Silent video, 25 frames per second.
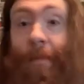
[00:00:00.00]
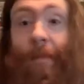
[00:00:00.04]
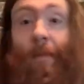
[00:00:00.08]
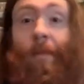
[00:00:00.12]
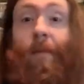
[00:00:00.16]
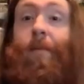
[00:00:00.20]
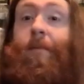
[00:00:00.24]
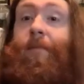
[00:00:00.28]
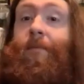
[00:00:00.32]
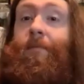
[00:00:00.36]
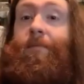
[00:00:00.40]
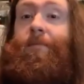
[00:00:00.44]

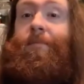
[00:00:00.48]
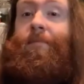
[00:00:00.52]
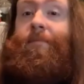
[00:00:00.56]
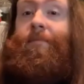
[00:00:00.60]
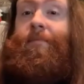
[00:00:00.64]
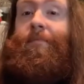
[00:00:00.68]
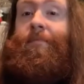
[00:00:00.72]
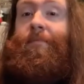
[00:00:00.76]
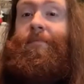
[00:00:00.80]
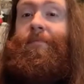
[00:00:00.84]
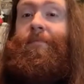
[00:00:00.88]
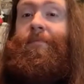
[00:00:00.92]
to stop
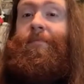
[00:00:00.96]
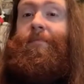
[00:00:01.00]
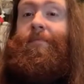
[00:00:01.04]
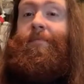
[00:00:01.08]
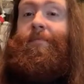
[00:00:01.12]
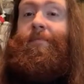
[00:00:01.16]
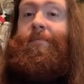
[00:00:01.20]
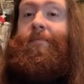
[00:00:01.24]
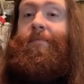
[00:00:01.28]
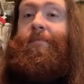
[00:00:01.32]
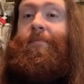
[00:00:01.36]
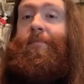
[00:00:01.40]
that?
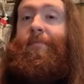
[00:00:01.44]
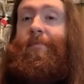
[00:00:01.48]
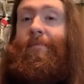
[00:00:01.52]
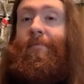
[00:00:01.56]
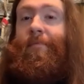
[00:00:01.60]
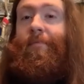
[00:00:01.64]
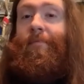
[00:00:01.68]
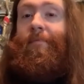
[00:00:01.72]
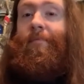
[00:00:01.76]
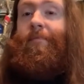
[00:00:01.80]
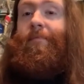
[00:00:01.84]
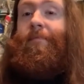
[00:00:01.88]

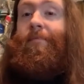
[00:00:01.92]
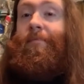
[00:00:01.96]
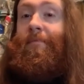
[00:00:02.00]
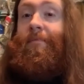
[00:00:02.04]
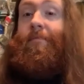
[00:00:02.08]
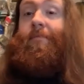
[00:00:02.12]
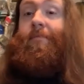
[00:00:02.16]
You know,